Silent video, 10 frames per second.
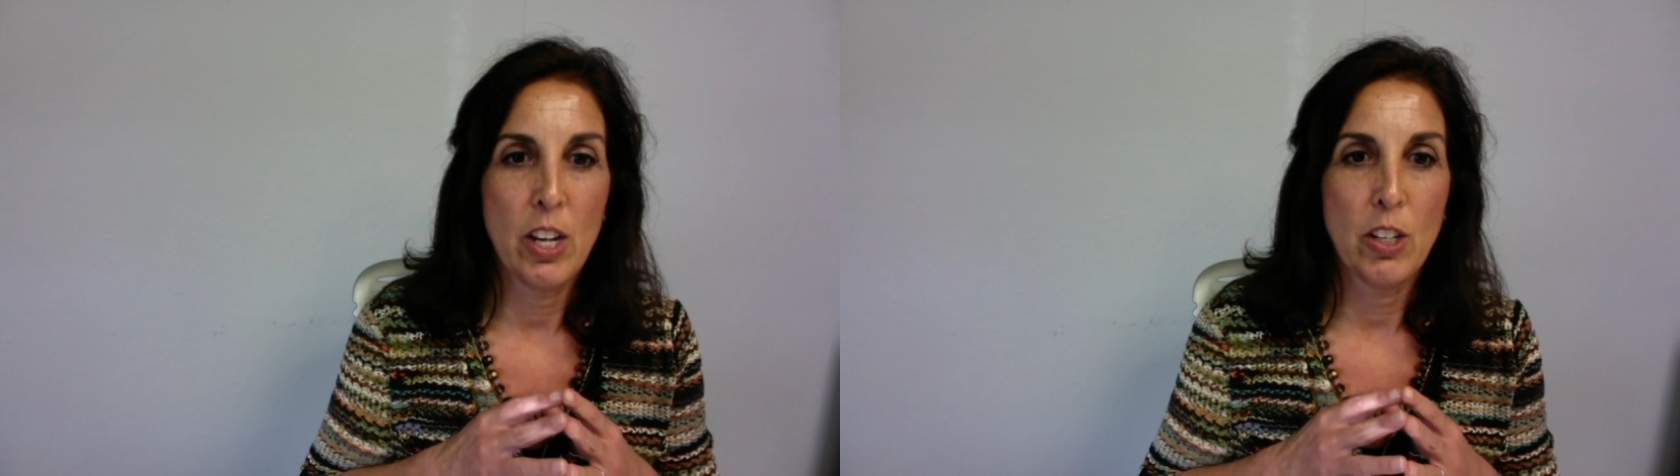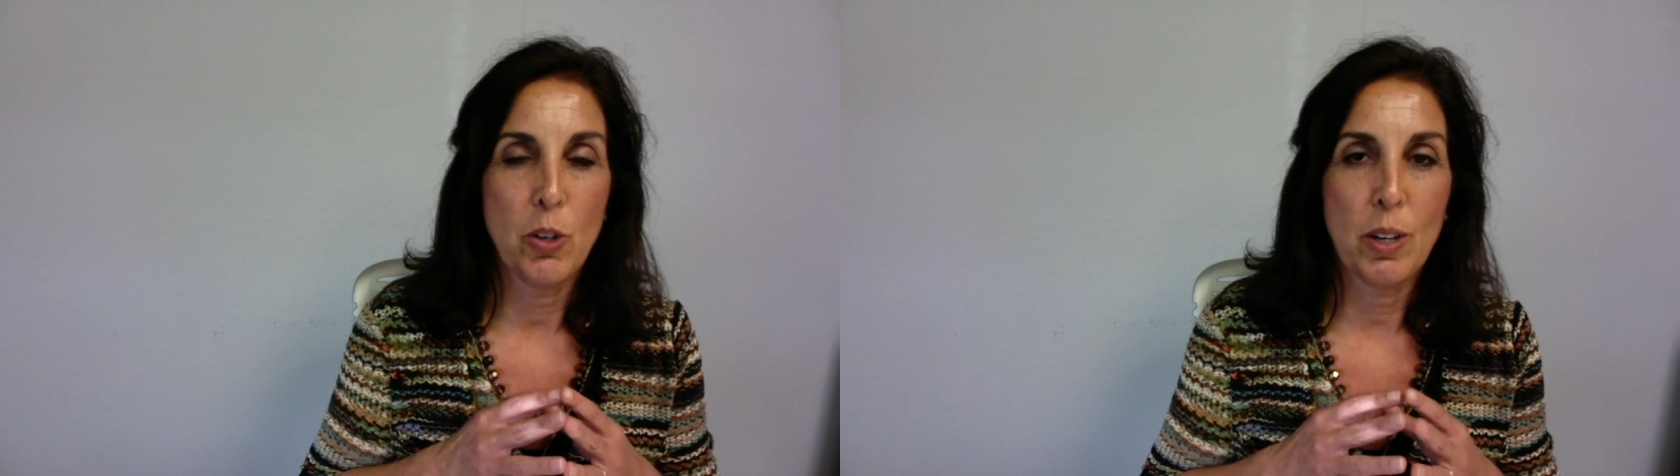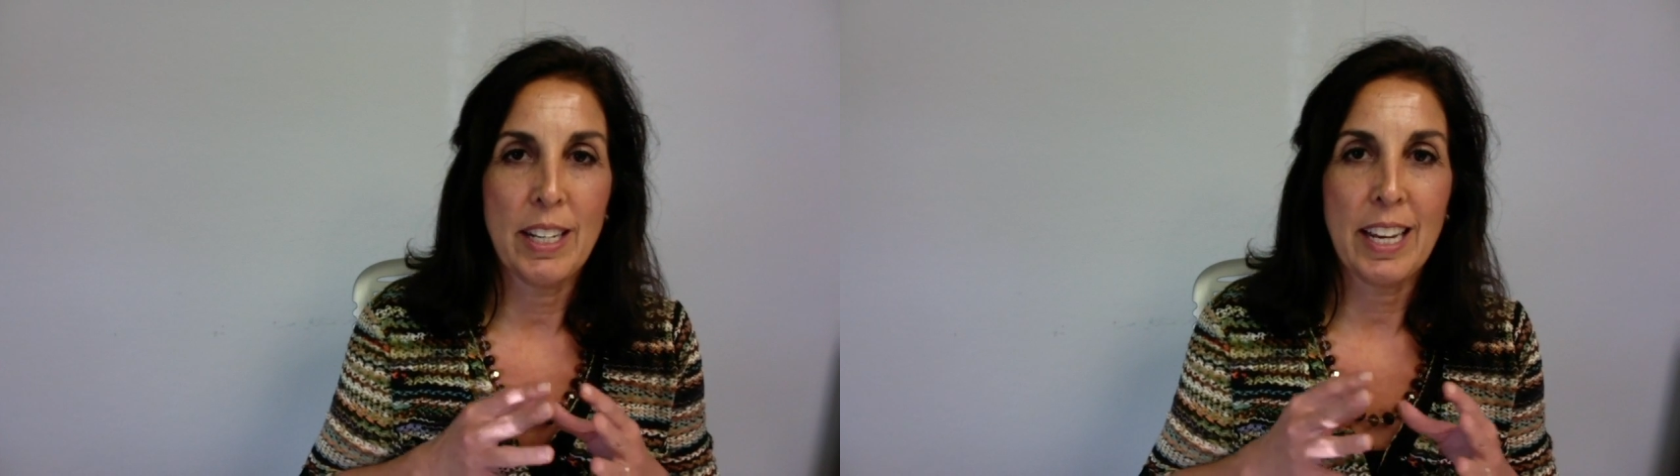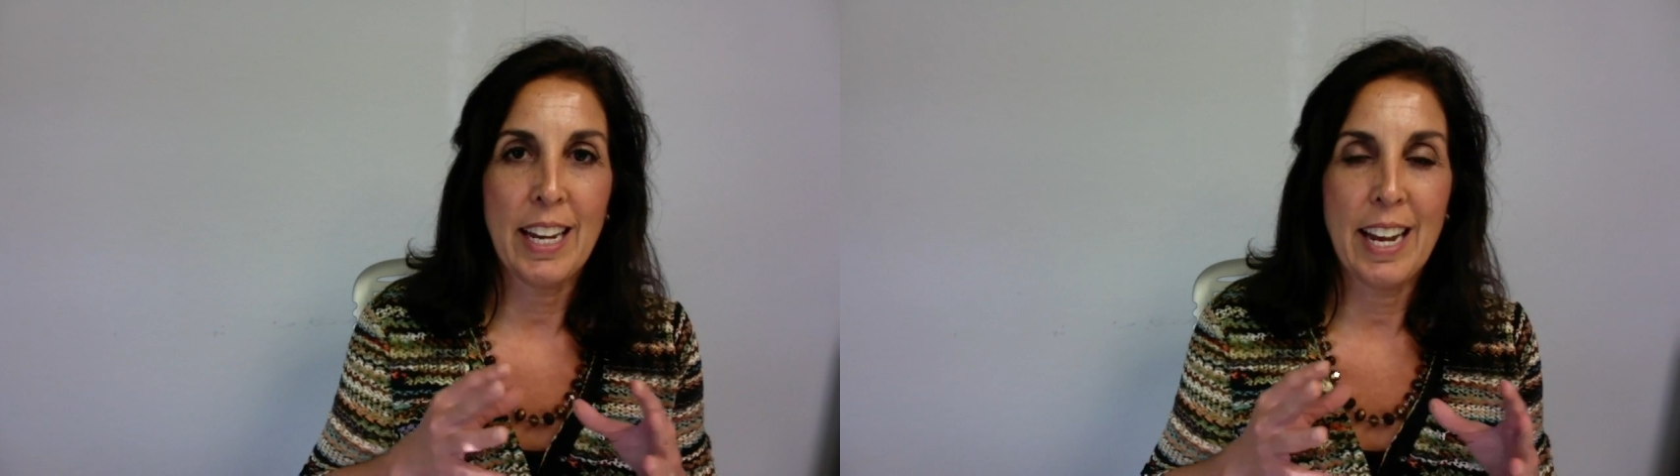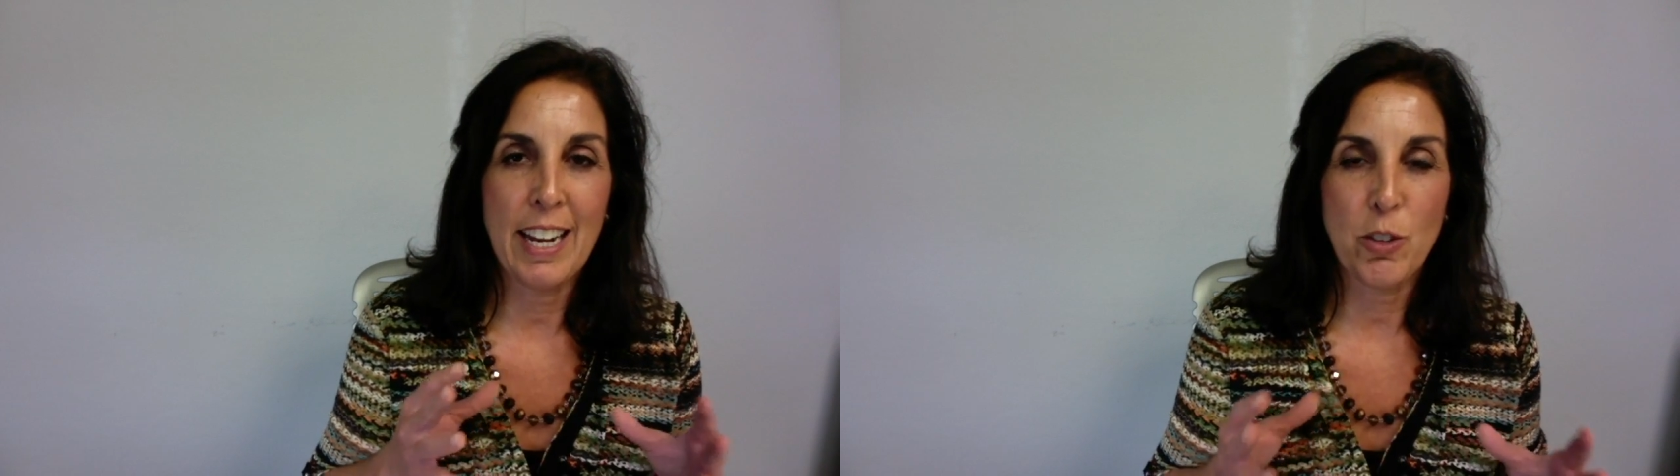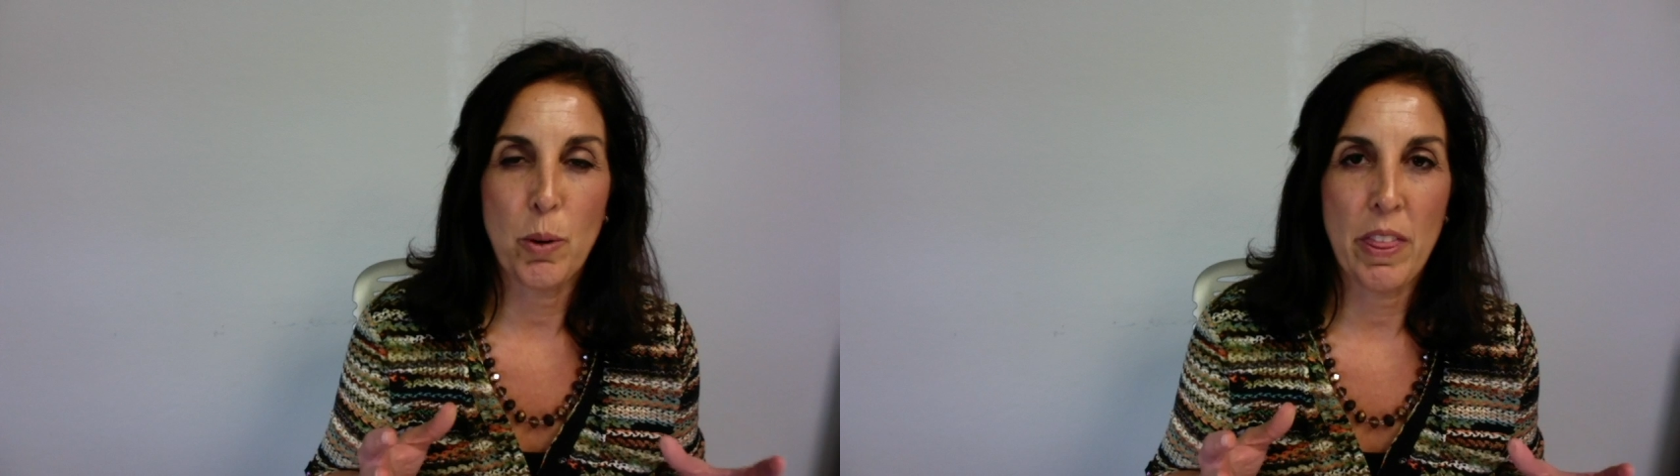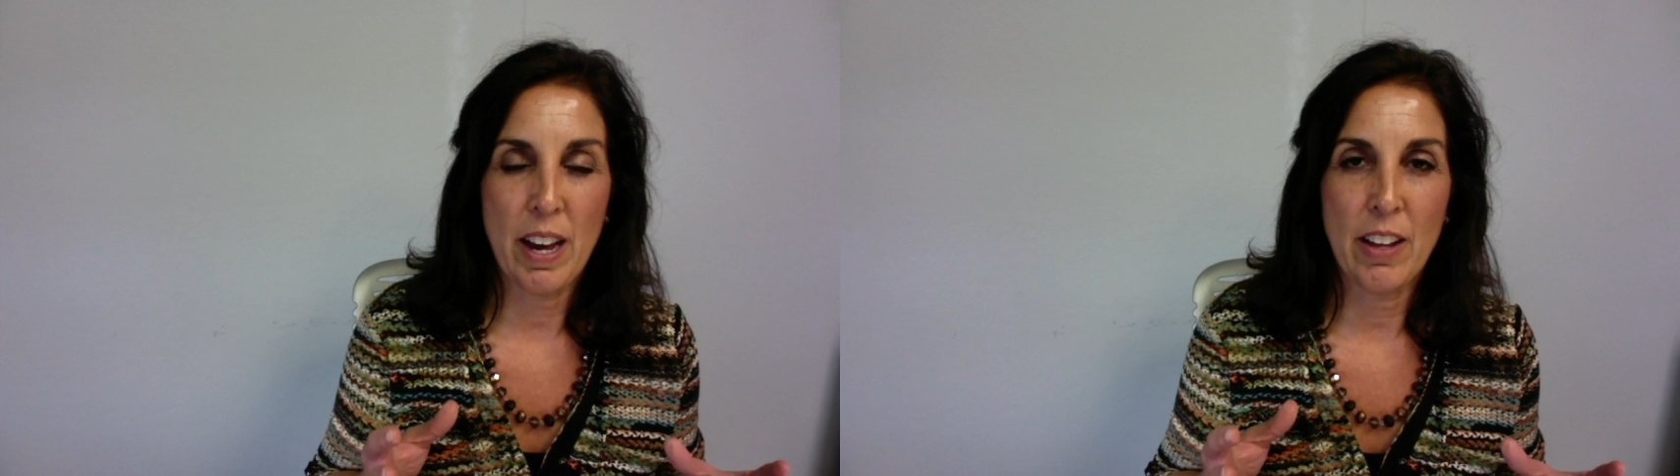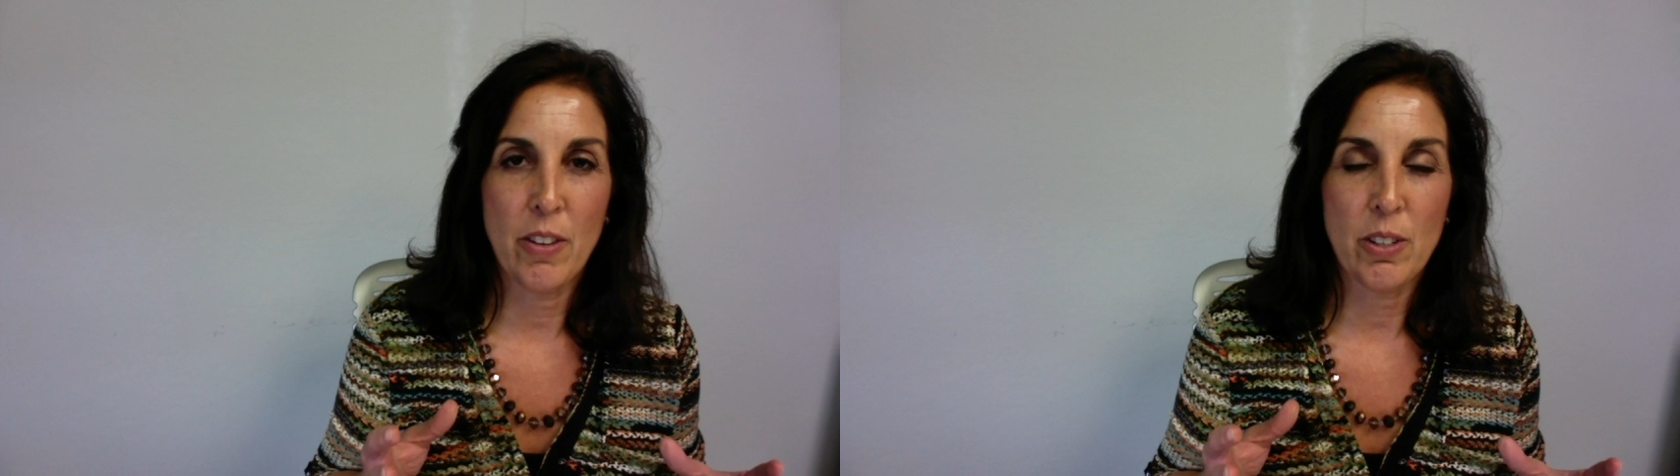you can connect with
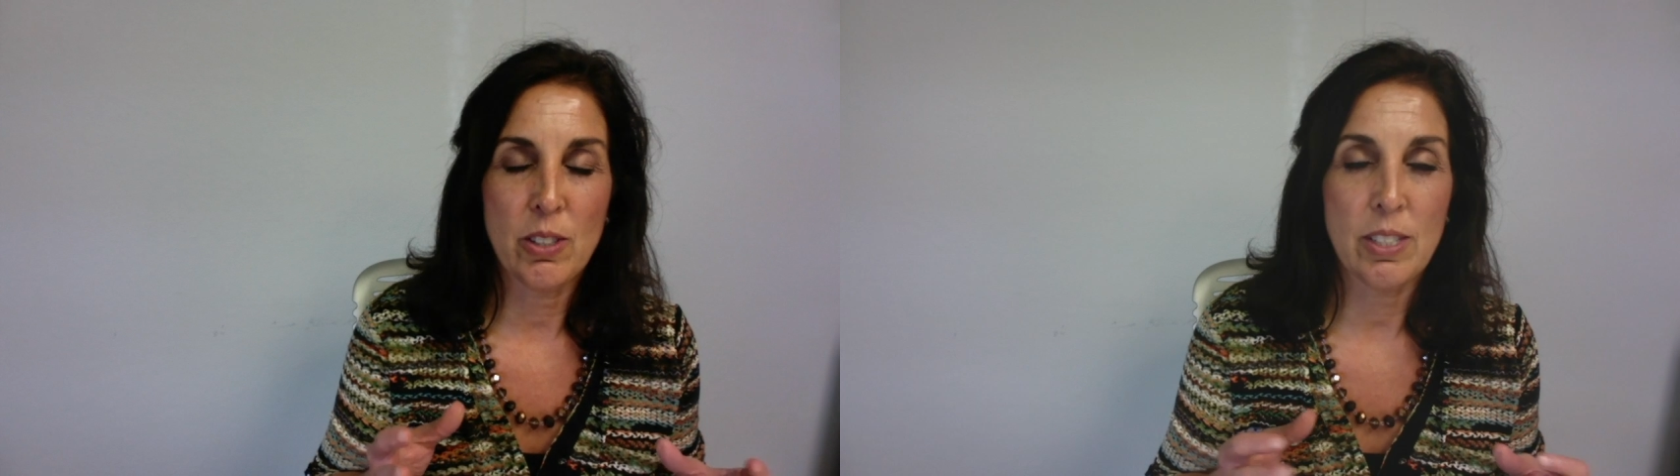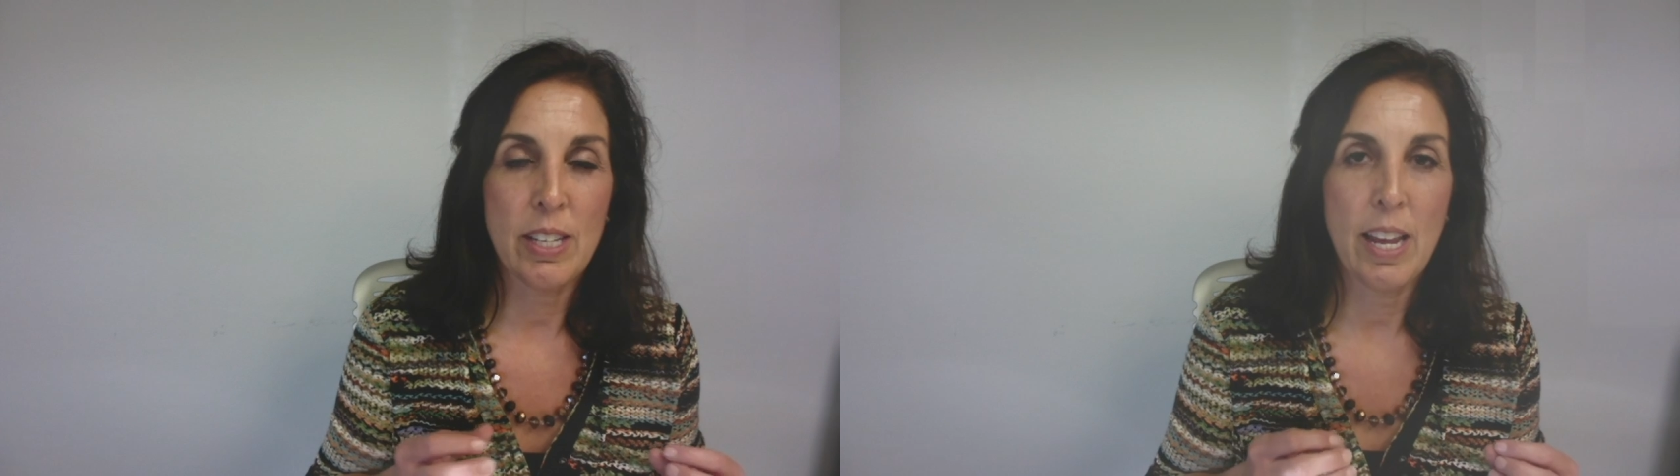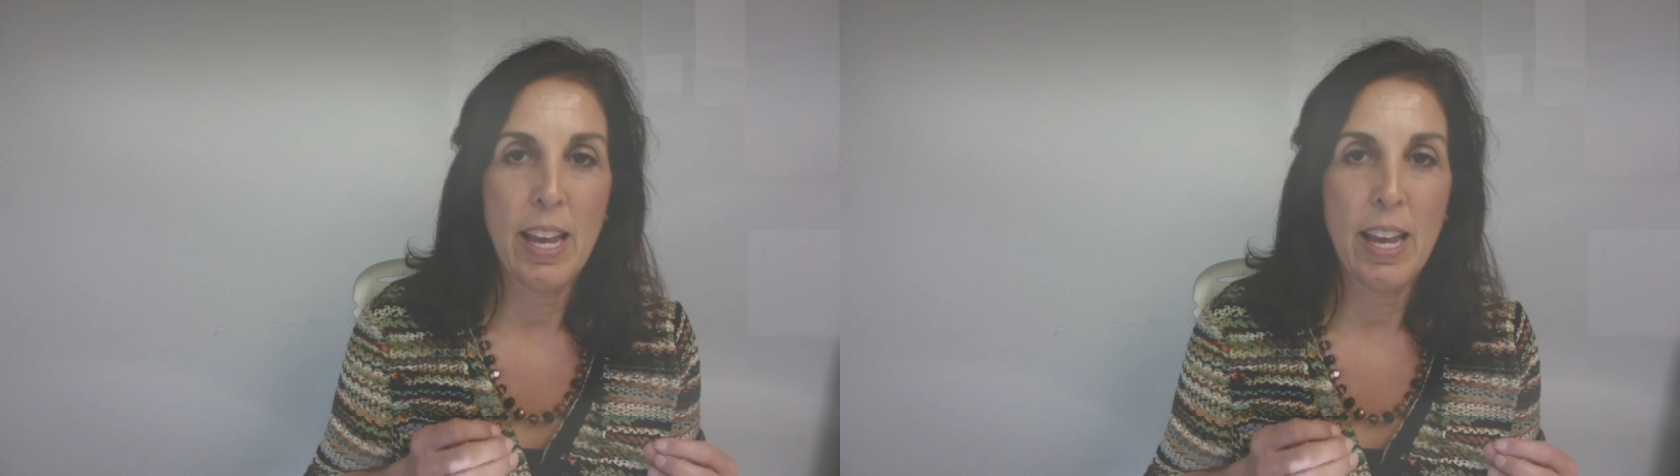others.